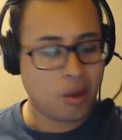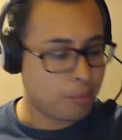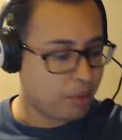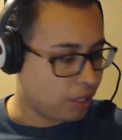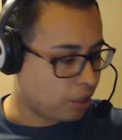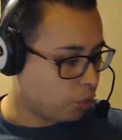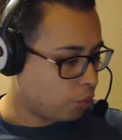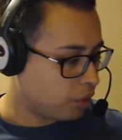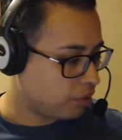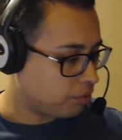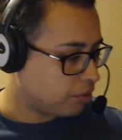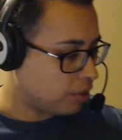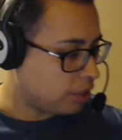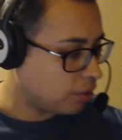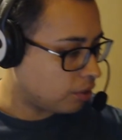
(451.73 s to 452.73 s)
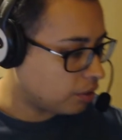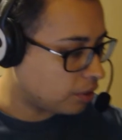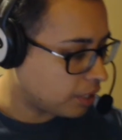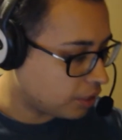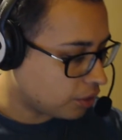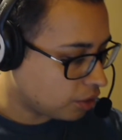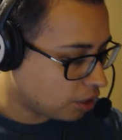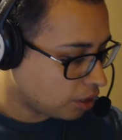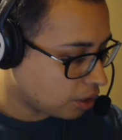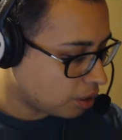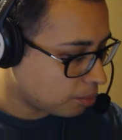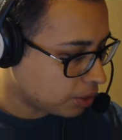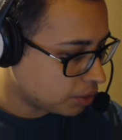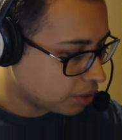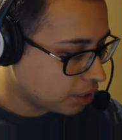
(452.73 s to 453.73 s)
make a quick video later on
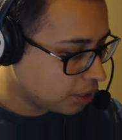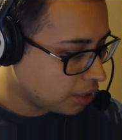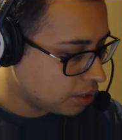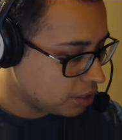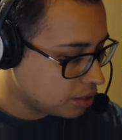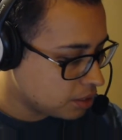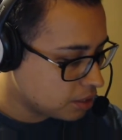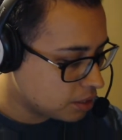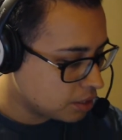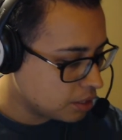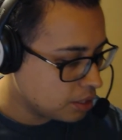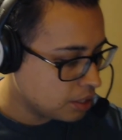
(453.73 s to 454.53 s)
about these.